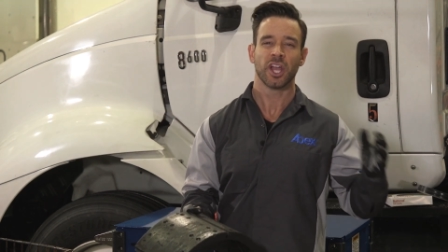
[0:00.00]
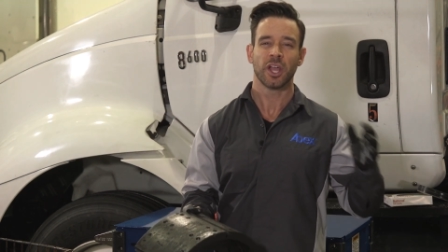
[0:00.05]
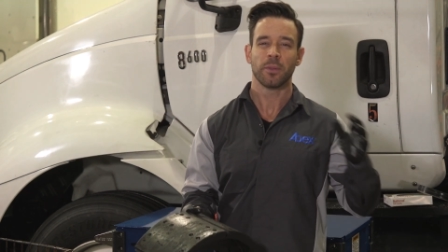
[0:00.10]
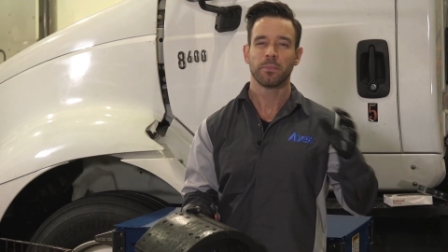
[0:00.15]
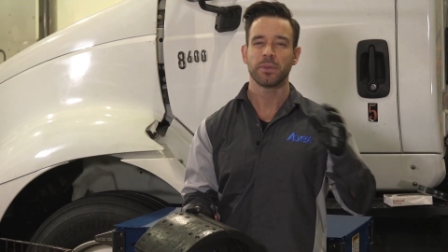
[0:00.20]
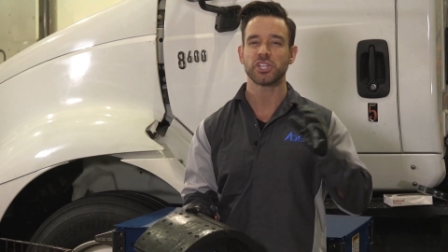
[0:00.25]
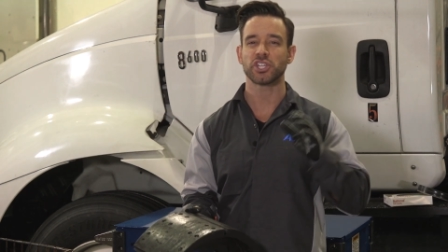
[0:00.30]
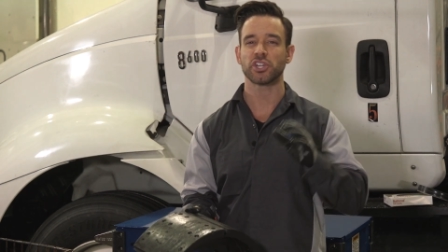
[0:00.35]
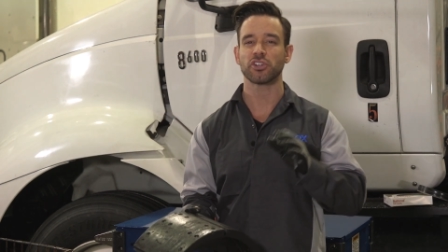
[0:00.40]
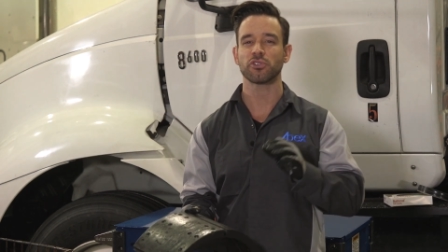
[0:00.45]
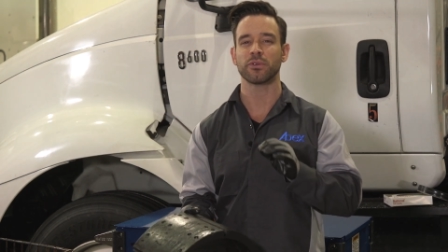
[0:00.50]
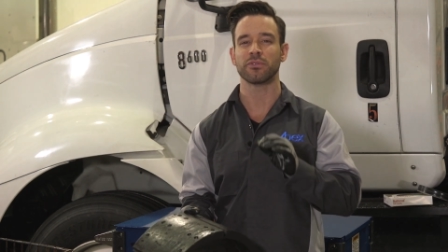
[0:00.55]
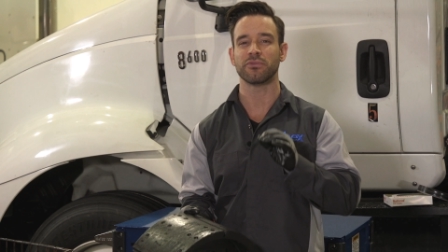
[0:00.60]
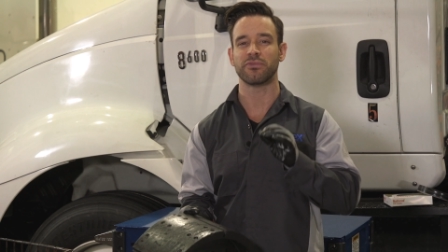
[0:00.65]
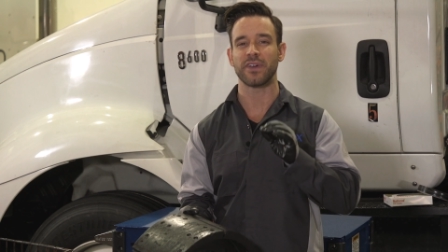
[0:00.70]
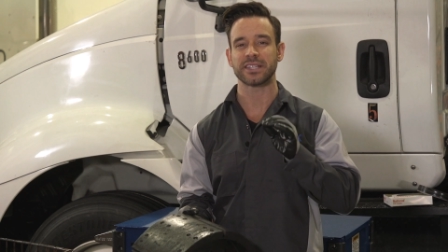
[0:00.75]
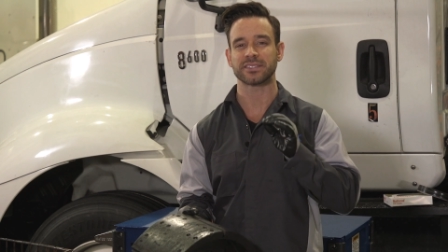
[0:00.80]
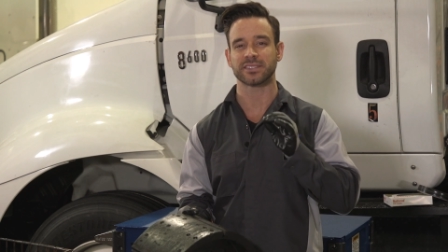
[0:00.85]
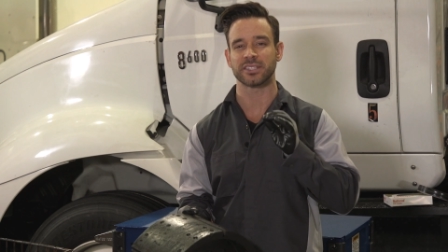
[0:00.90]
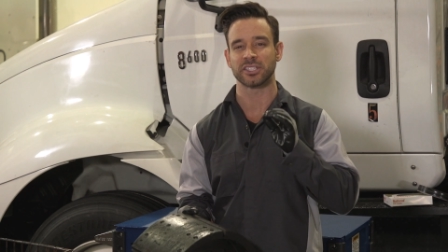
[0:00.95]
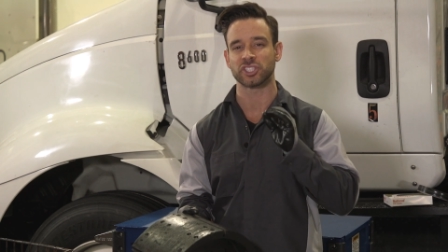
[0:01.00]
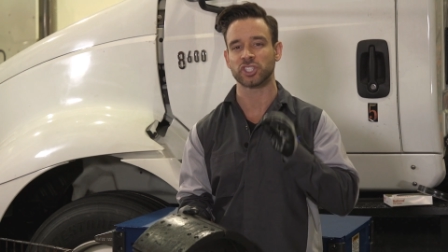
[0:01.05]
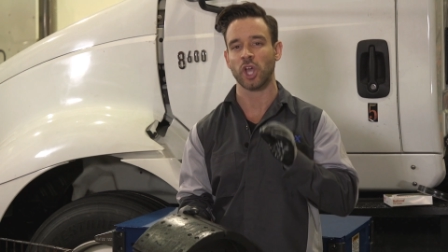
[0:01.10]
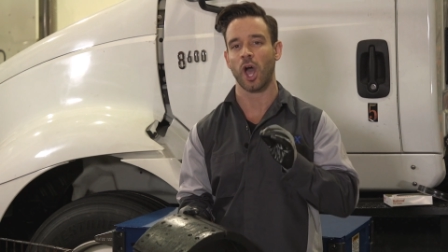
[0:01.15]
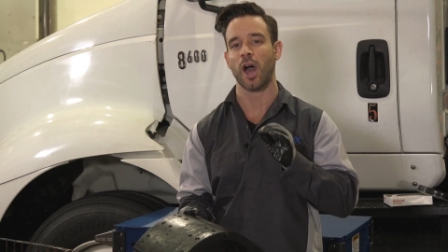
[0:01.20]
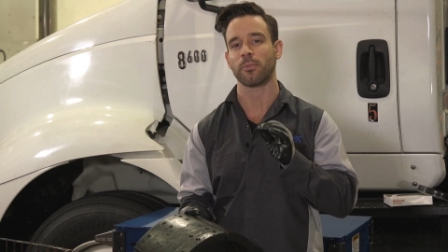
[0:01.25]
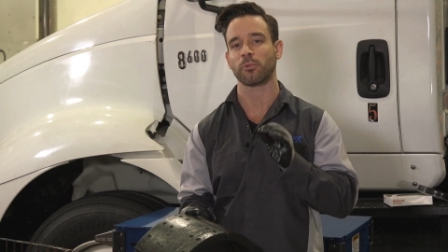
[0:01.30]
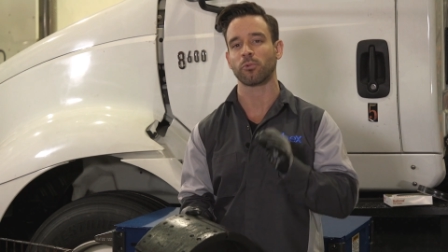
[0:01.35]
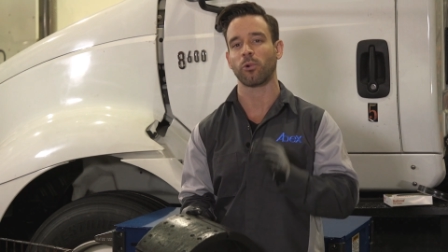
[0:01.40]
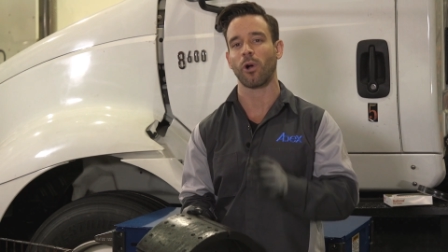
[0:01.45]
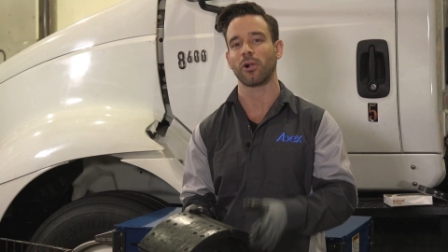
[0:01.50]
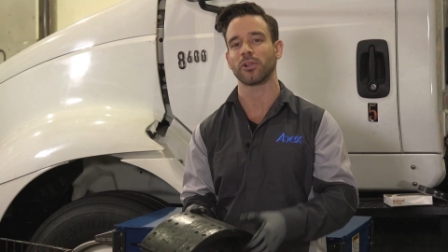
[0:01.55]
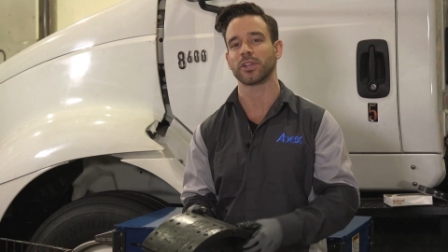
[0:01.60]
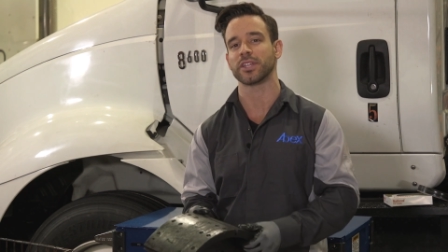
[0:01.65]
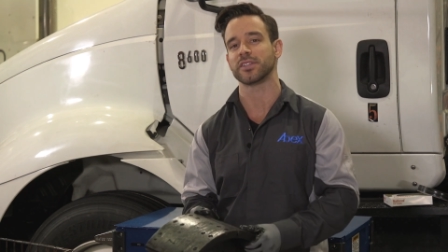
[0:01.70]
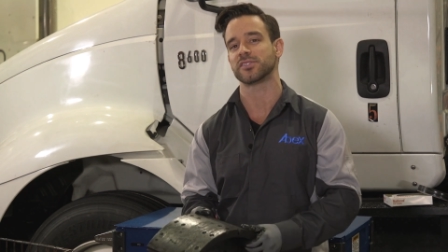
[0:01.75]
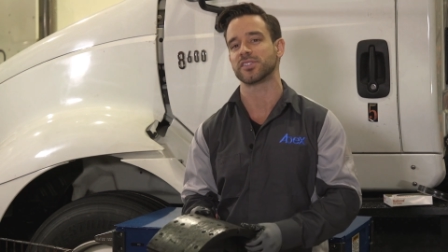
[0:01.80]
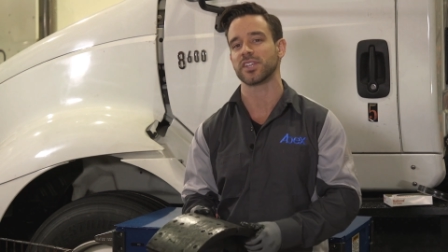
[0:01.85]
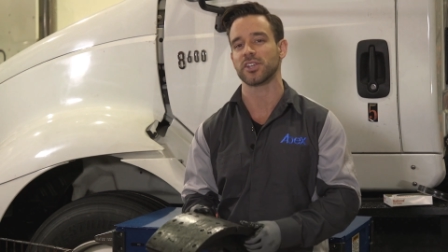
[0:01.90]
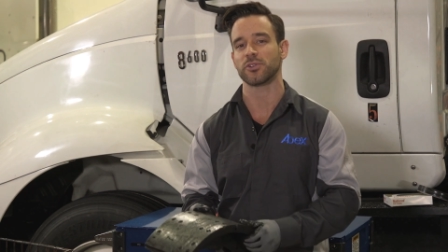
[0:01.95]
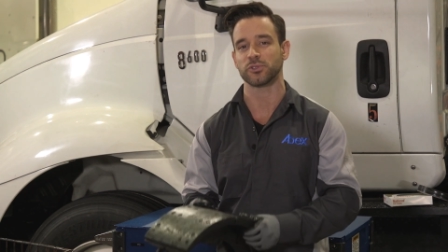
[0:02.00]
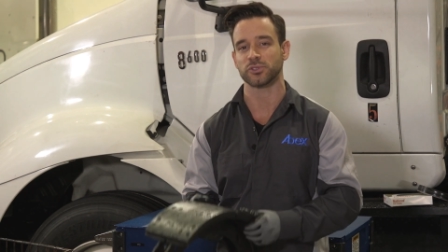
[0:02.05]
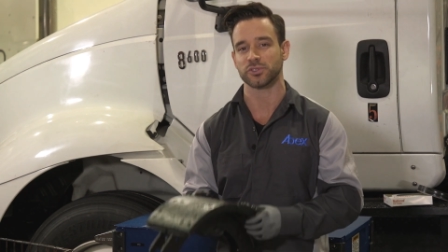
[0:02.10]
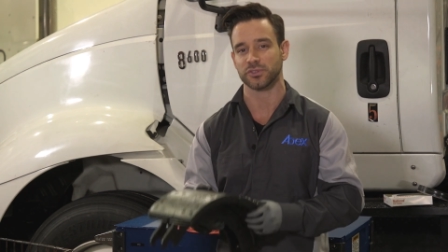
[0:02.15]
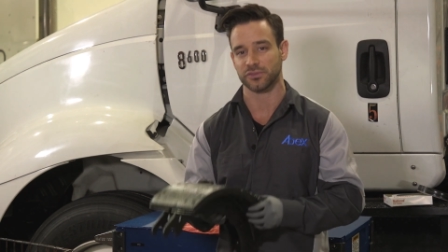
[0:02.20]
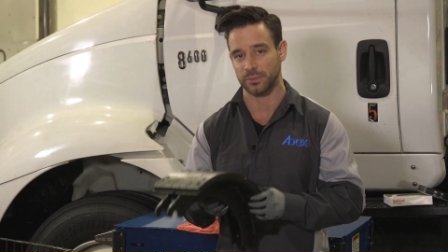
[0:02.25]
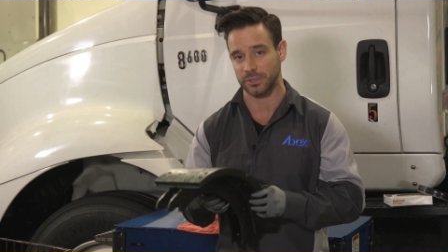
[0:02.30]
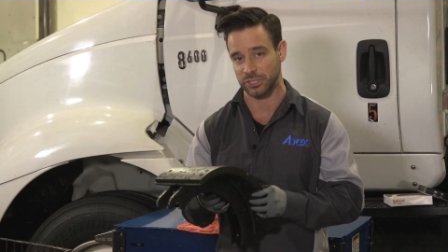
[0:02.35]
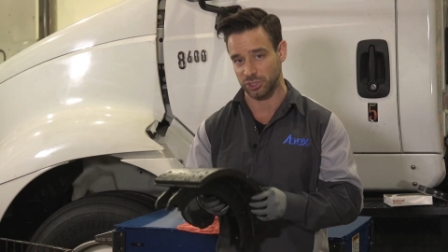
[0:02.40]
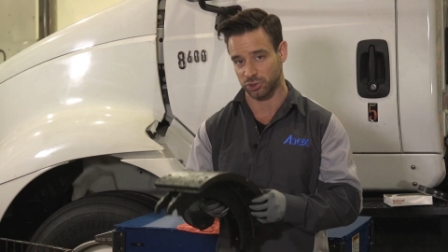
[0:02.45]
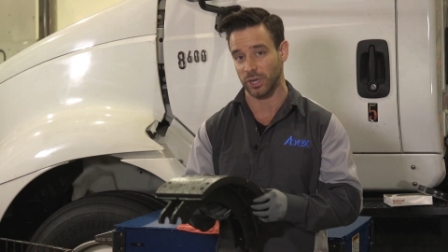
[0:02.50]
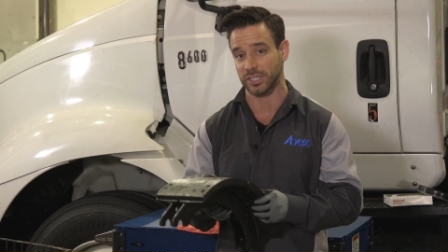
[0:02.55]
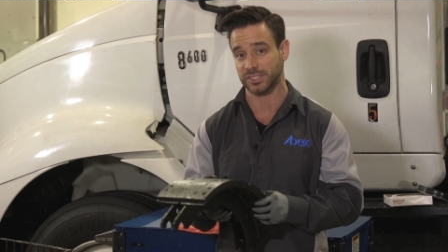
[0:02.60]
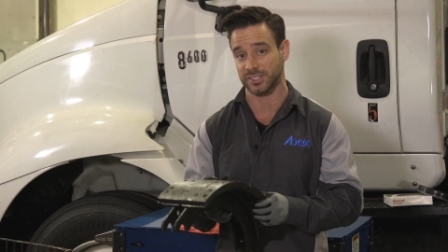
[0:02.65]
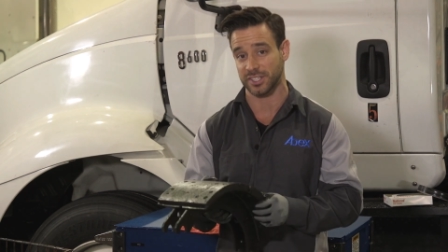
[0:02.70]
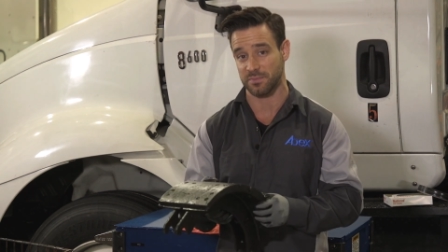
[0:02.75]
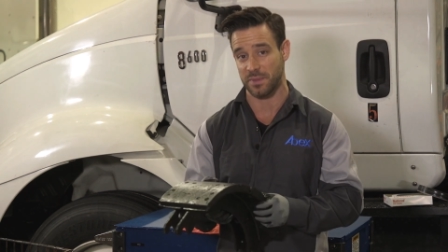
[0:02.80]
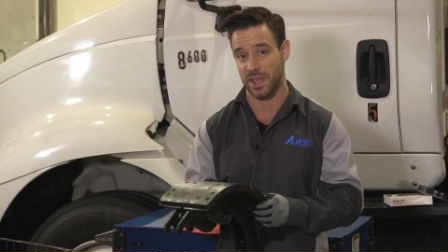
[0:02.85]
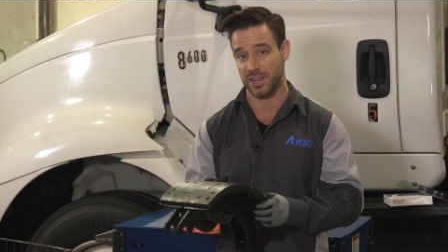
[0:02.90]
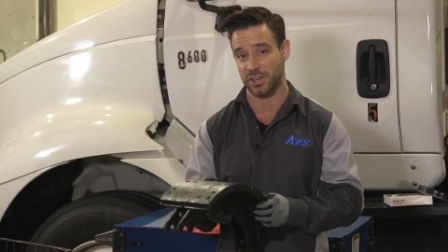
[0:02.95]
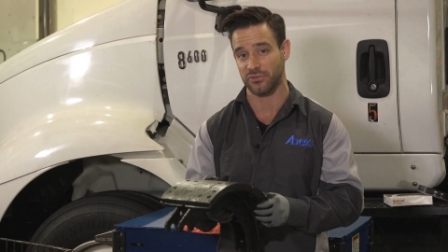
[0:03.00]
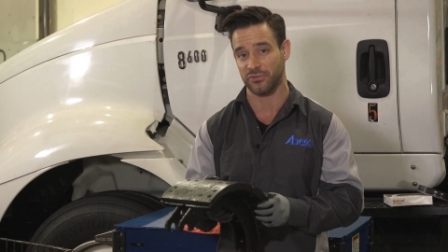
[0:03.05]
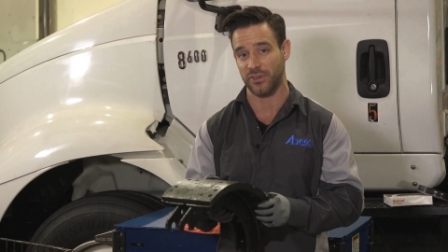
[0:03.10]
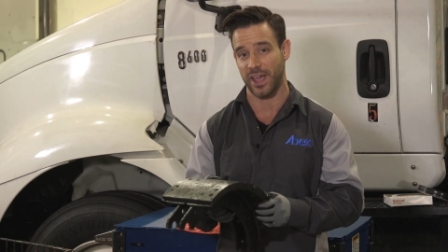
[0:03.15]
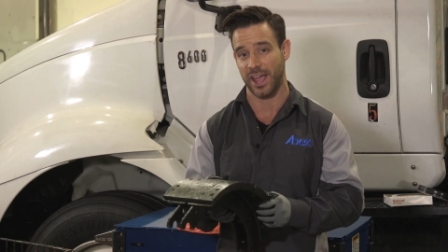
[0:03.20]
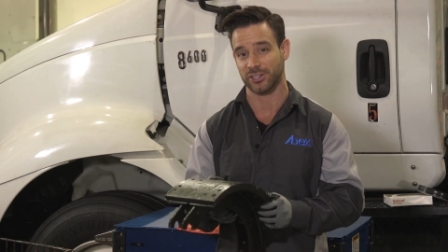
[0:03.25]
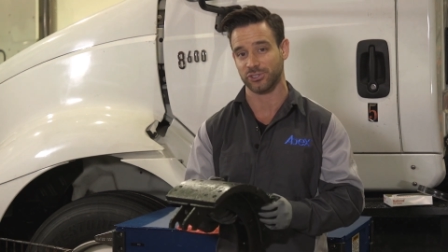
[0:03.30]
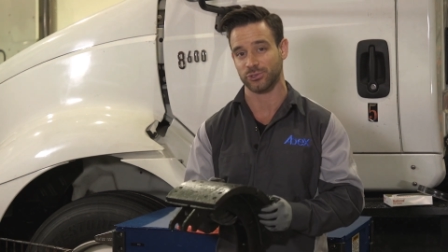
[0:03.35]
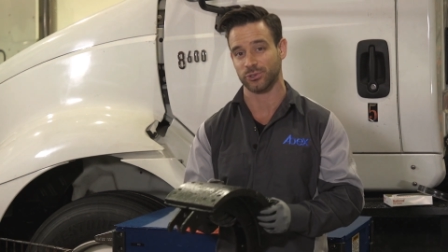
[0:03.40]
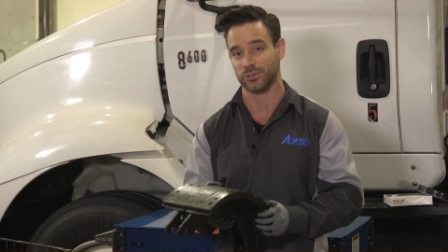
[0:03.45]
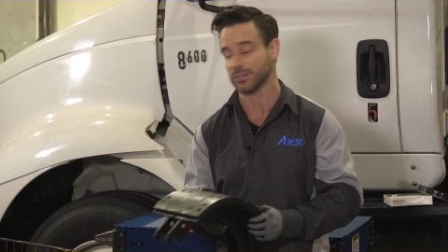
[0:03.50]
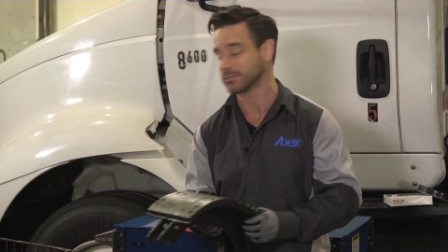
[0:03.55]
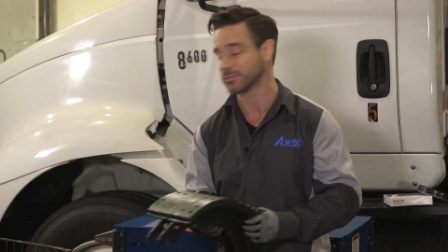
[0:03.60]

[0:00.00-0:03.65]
be sure to invest in top quality seals from a trusted manufacturer.